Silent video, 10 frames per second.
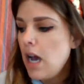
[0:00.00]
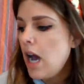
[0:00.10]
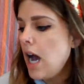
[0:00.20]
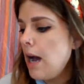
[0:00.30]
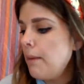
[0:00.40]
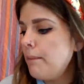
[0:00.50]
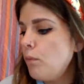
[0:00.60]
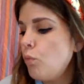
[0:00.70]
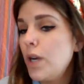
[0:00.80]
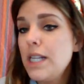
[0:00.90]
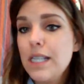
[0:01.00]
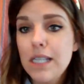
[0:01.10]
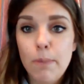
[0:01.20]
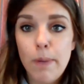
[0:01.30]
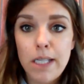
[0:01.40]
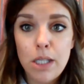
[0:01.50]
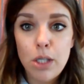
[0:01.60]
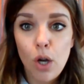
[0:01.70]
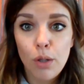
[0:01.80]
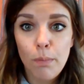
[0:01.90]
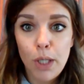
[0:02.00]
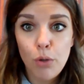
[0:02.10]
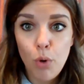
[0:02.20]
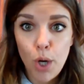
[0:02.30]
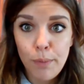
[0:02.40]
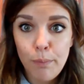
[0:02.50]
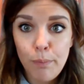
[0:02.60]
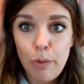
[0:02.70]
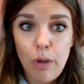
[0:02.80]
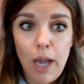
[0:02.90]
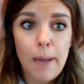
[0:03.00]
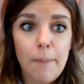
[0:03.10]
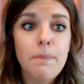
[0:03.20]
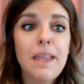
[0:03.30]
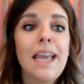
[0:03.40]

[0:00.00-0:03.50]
When it's in space, it's called a meteoroid, okay?